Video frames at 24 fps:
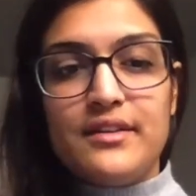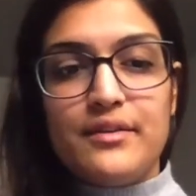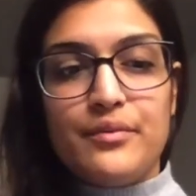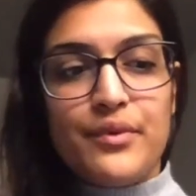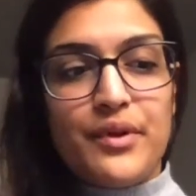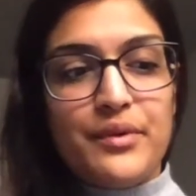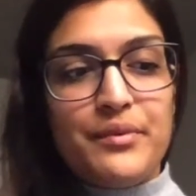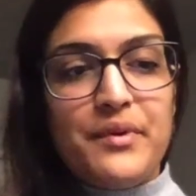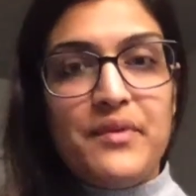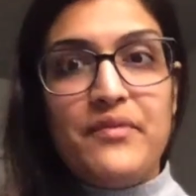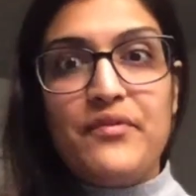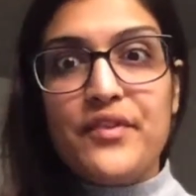
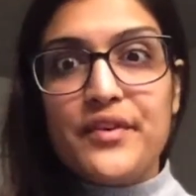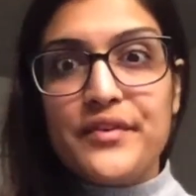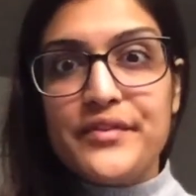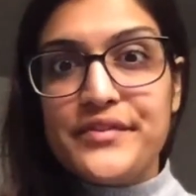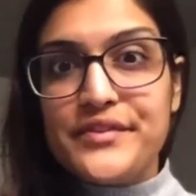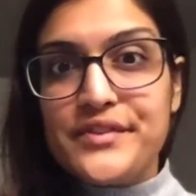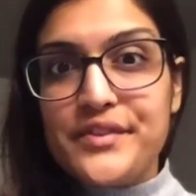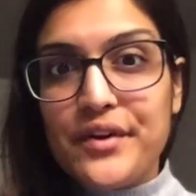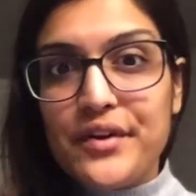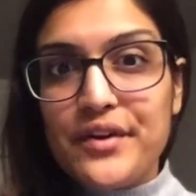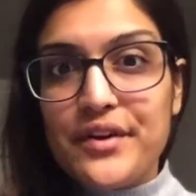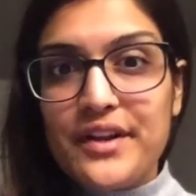When we first
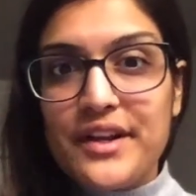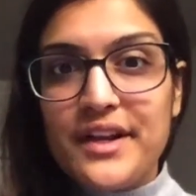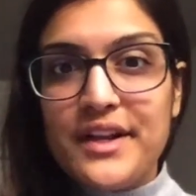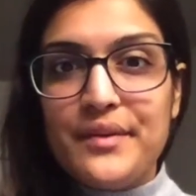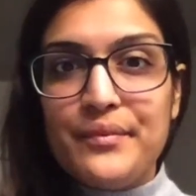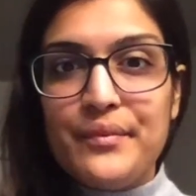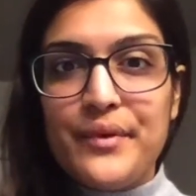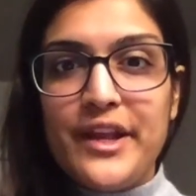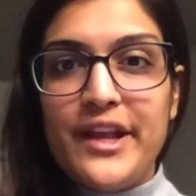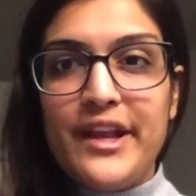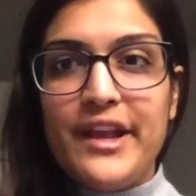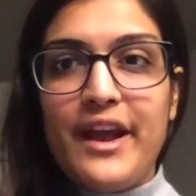started,
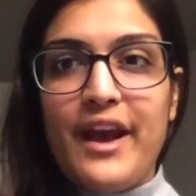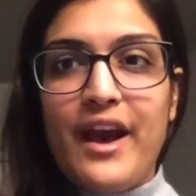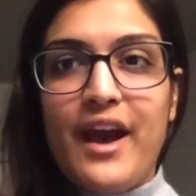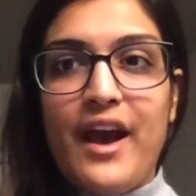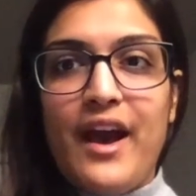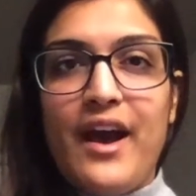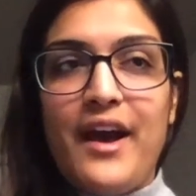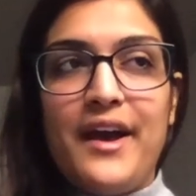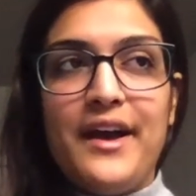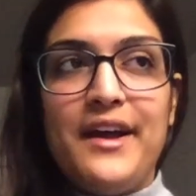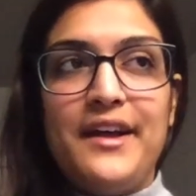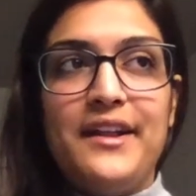we
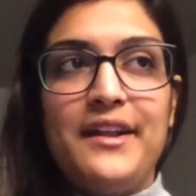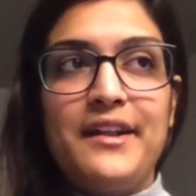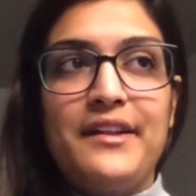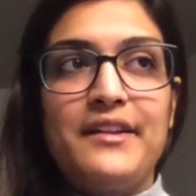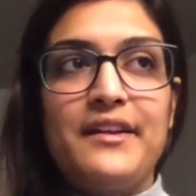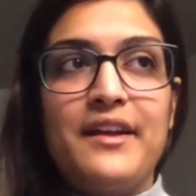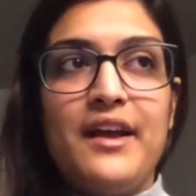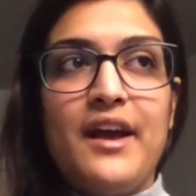had